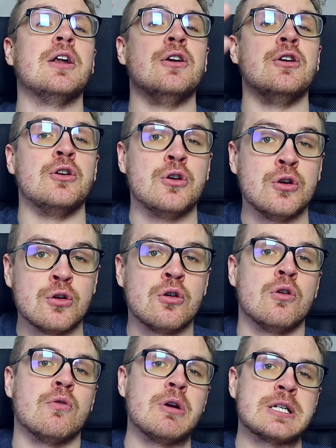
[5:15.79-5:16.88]
new
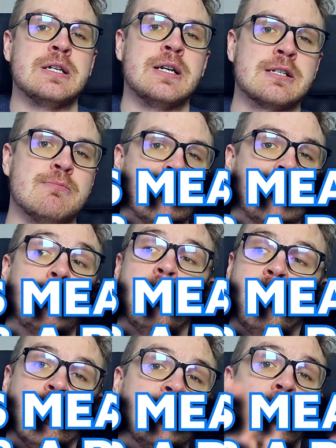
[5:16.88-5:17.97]
residence permit
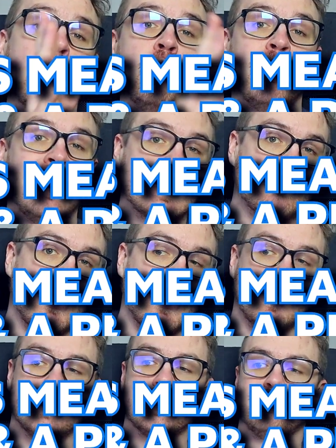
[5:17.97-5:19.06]
before the old one
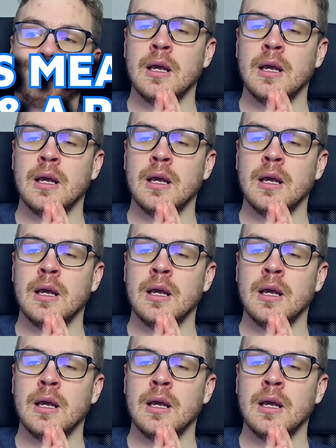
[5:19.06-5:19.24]
expires.